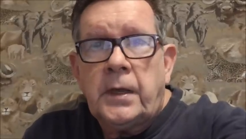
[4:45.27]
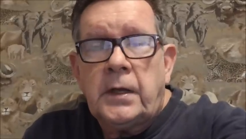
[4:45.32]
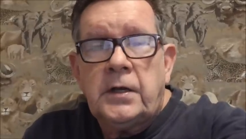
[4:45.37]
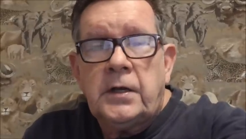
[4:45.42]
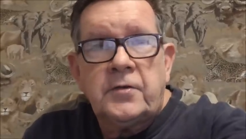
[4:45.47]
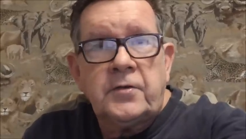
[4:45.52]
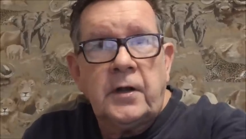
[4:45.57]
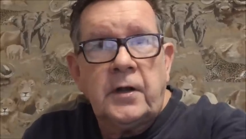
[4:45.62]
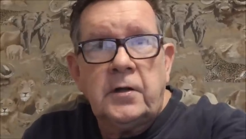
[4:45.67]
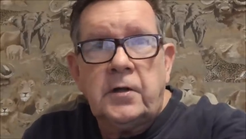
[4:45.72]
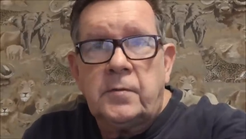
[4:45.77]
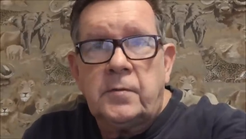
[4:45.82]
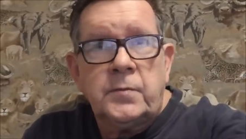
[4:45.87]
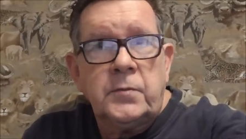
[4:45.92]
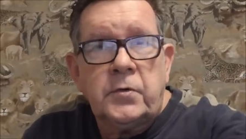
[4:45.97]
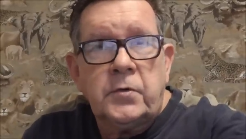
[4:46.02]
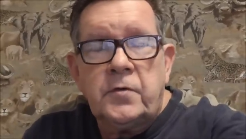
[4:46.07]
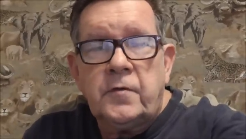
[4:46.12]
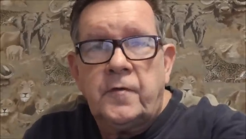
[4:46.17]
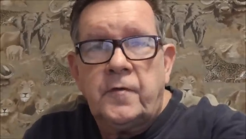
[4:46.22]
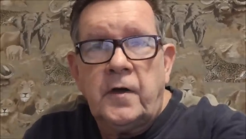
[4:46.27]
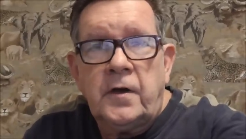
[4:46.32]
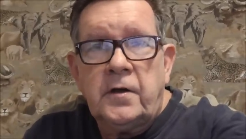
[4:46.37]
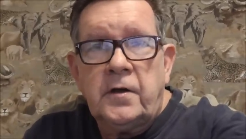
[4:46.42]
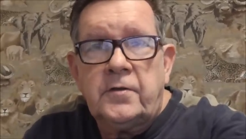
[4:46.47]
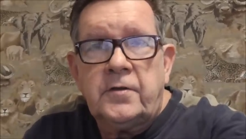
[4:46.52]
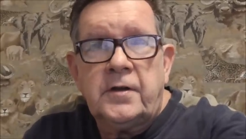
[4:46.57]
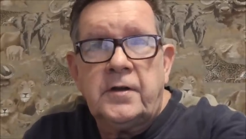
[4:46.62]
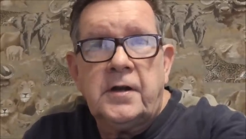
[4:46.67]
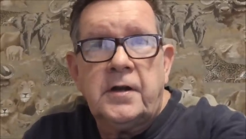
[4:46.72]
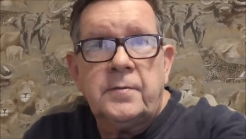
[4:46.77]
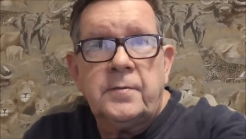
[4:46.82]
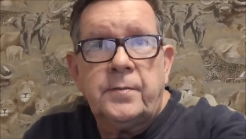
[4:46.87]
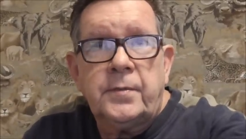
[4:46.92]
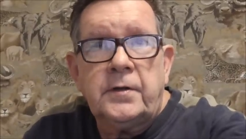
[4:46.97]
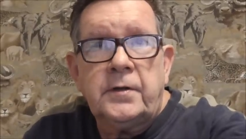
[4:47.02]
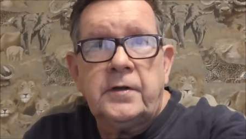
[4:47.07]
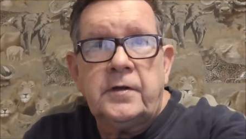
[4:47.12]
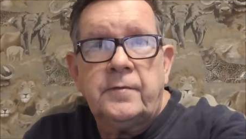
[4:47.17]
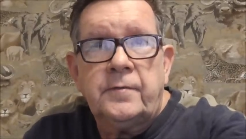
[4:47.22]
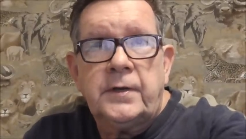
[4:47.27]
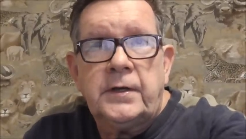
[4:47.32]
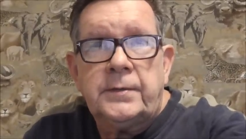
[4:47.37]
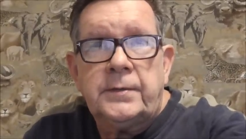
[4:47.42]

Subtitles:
There's a lot more to follow tonight, believe